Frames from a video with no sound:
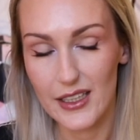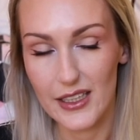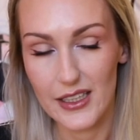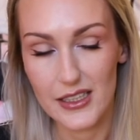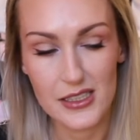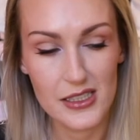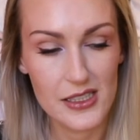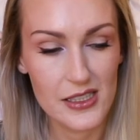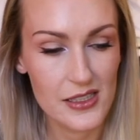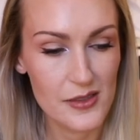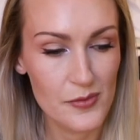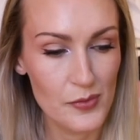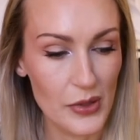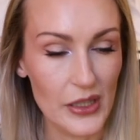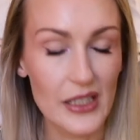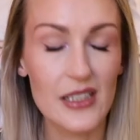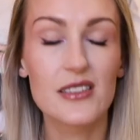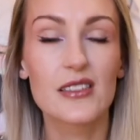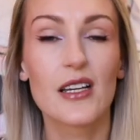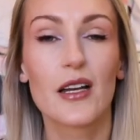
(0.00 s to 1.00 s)
it's
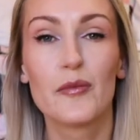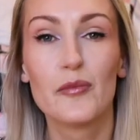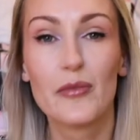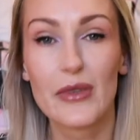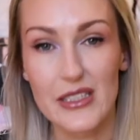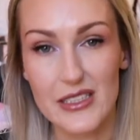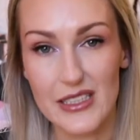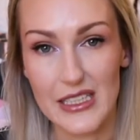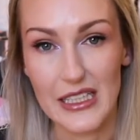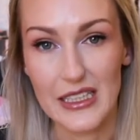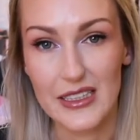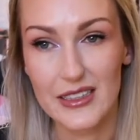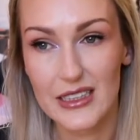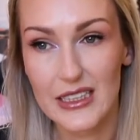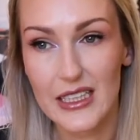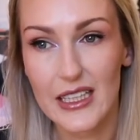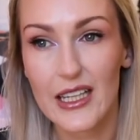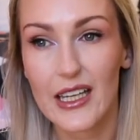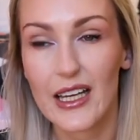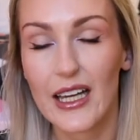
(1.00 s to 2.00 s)
because I'm busy
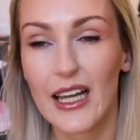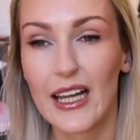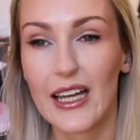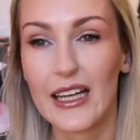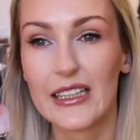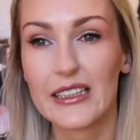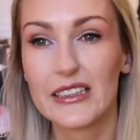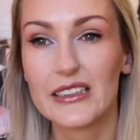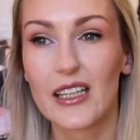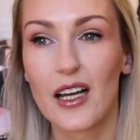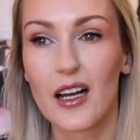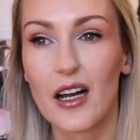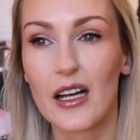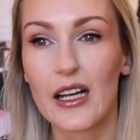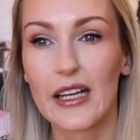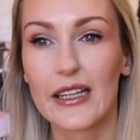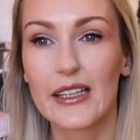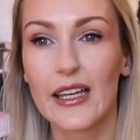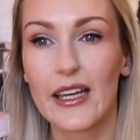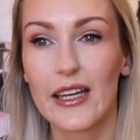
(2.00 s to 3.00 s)
and
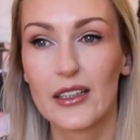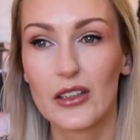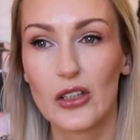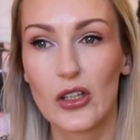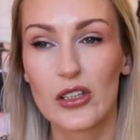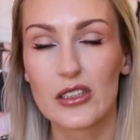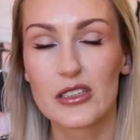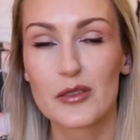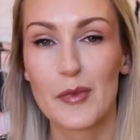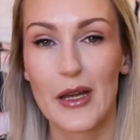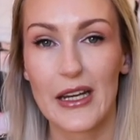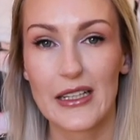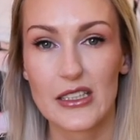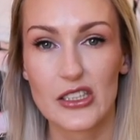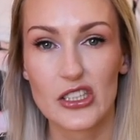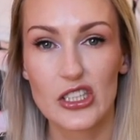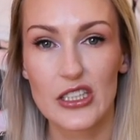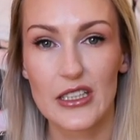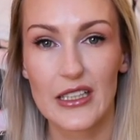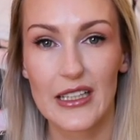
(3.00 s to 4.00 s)
I cannot
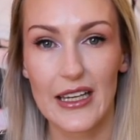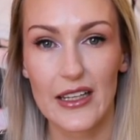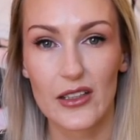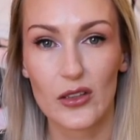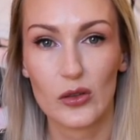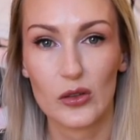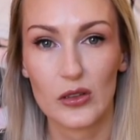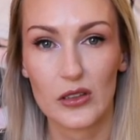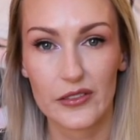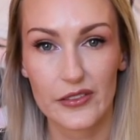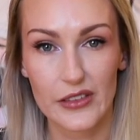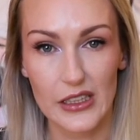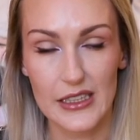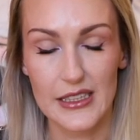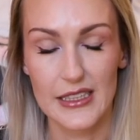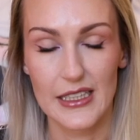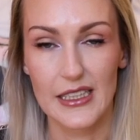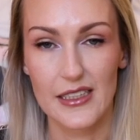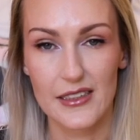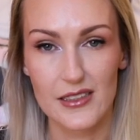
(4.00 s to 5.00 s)
manage to get all of the
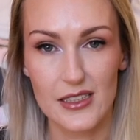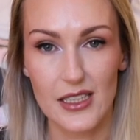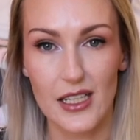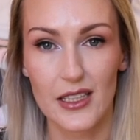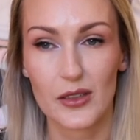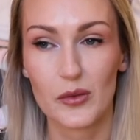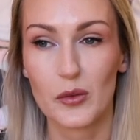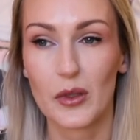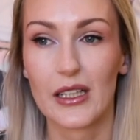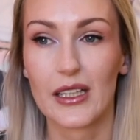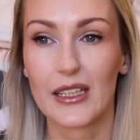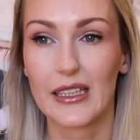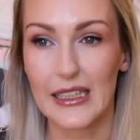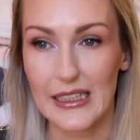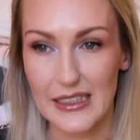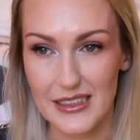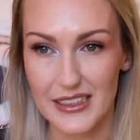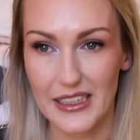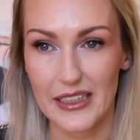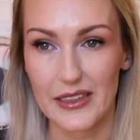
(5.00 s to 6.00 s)
things done when I
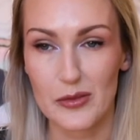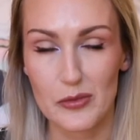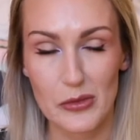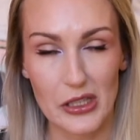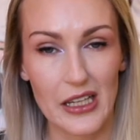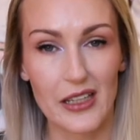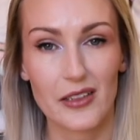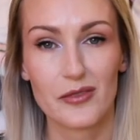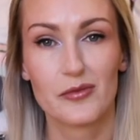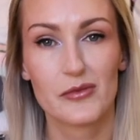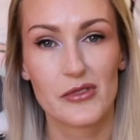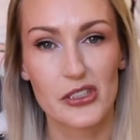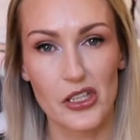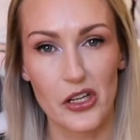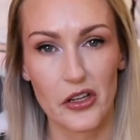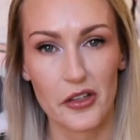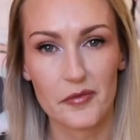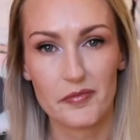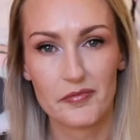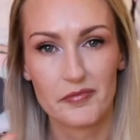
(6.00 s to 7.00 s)
need to get them done.
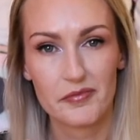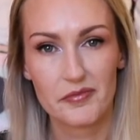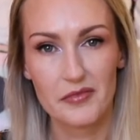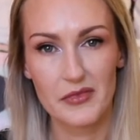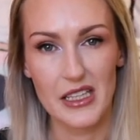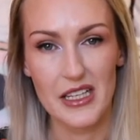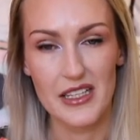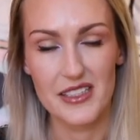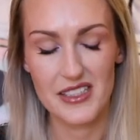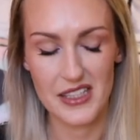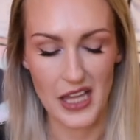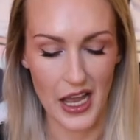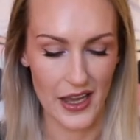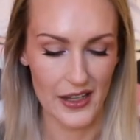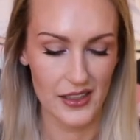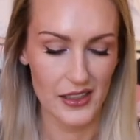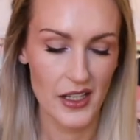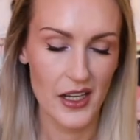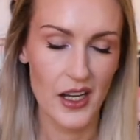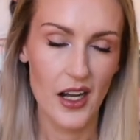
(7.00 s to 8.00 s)
So there's
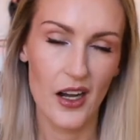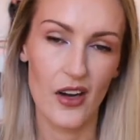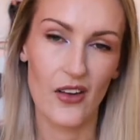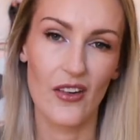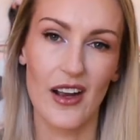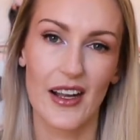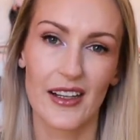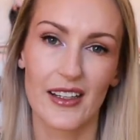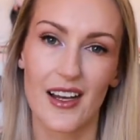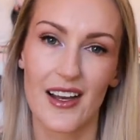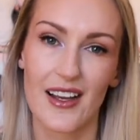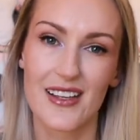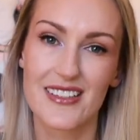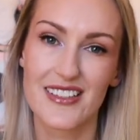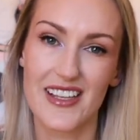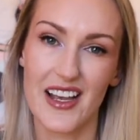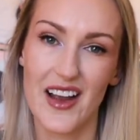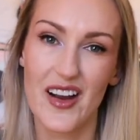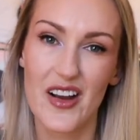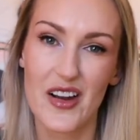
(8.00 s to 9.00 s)
that. All right, guys,
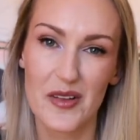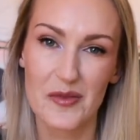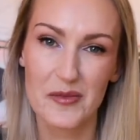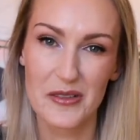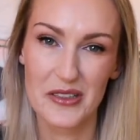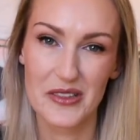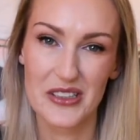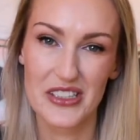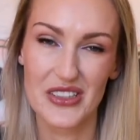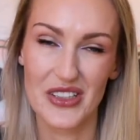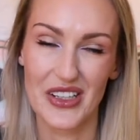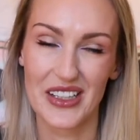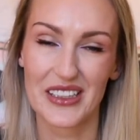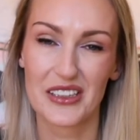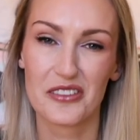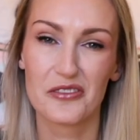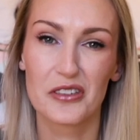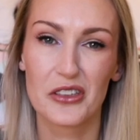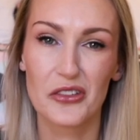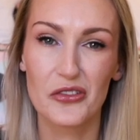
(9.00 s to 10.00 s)
I hope you enjoyed
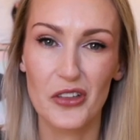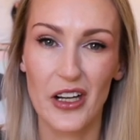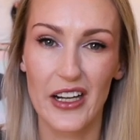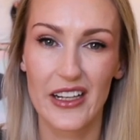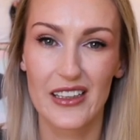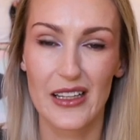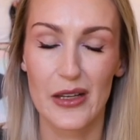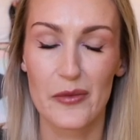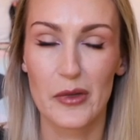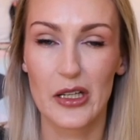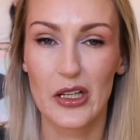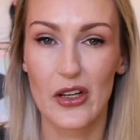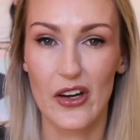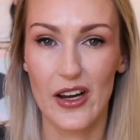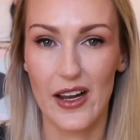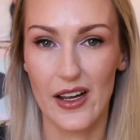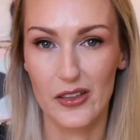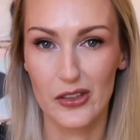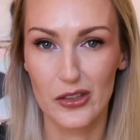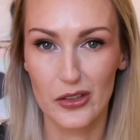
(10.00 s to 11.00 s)
it. Feel free to let me know
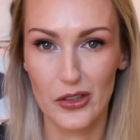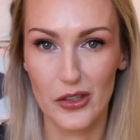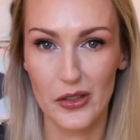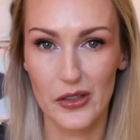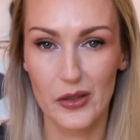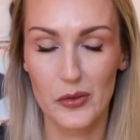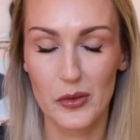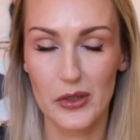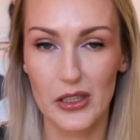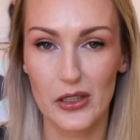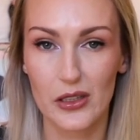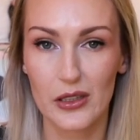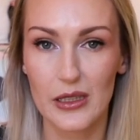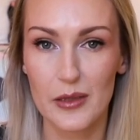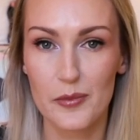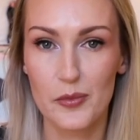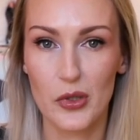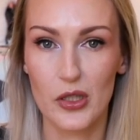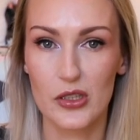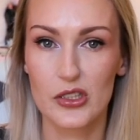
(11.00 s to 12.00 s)
how you're going with your
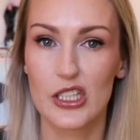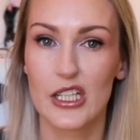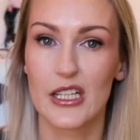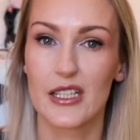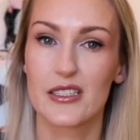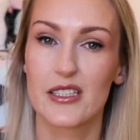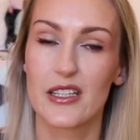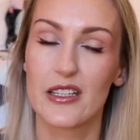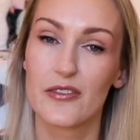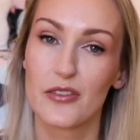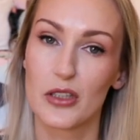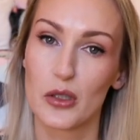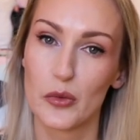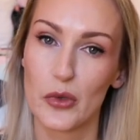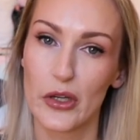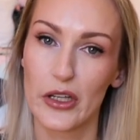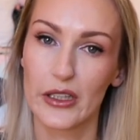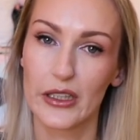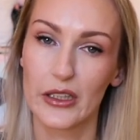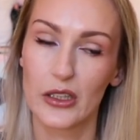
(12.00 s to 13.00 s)
lib projects if you're
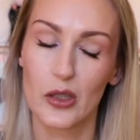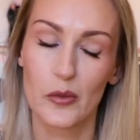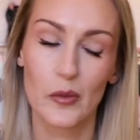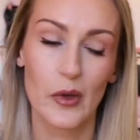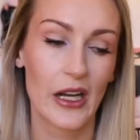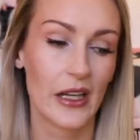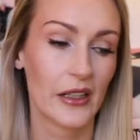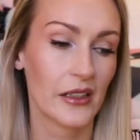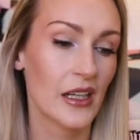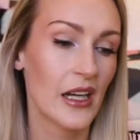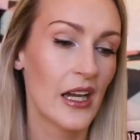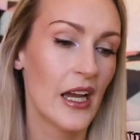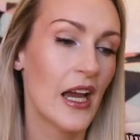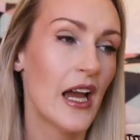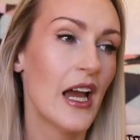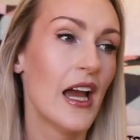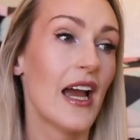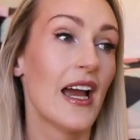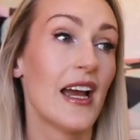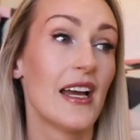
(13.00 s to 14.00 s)
working on one,
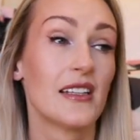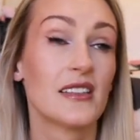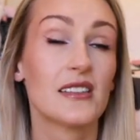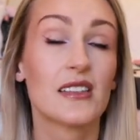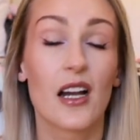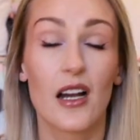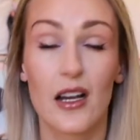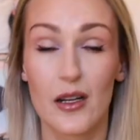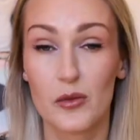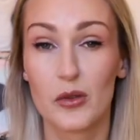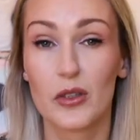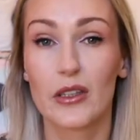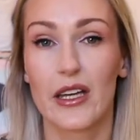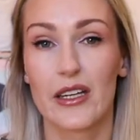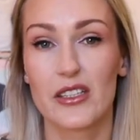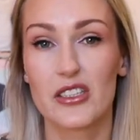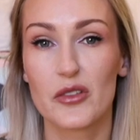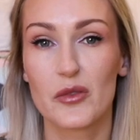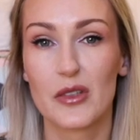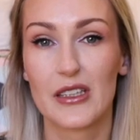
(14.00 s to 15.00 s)
and I will
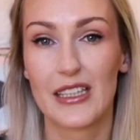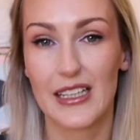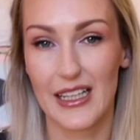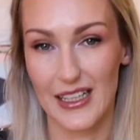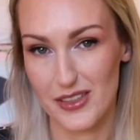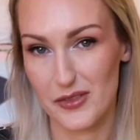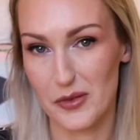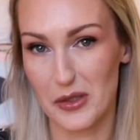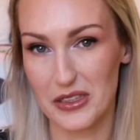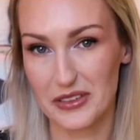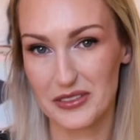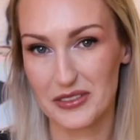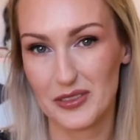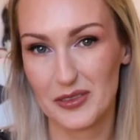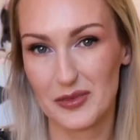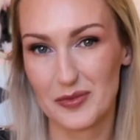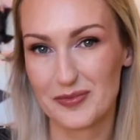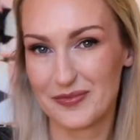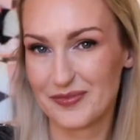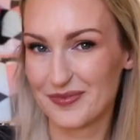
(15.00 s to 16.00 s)
catch you in the next one.
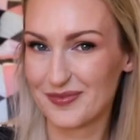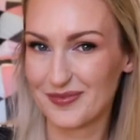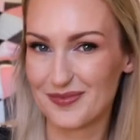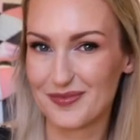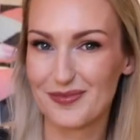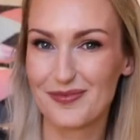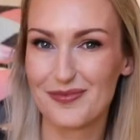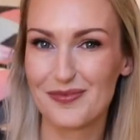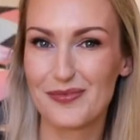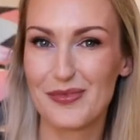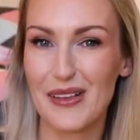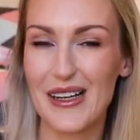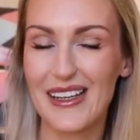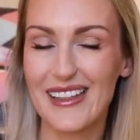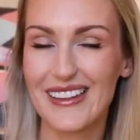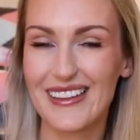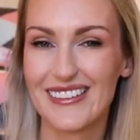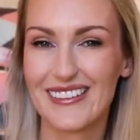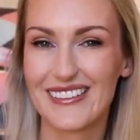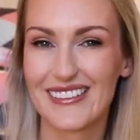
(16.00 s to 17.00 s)
Bye.